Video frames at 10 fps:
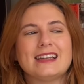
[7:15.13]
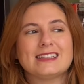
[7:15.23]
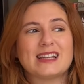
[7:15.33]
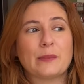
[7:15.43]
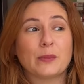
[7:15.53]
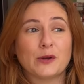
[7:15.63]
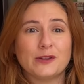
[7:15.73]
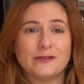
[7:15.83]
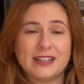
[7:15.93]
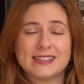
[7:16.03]
is that both
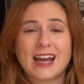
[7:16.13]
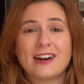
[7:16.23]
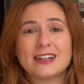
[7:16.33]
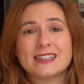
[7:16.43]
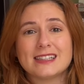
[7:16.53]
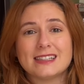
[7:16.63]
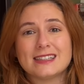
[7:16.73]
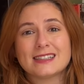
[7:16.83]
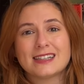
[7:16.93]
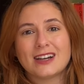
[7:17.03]
of these
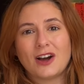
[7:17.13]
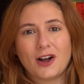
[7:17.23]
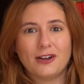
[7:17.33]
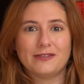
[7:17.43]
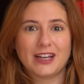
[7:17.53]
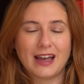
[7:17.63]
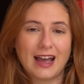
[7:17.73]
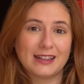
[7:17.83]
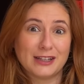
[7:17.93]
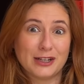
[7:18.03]
characters, Oliver
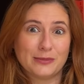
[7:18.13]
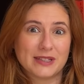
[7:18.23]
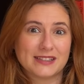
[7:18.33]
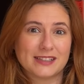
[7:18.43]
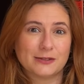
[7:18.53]
and the new Mrs.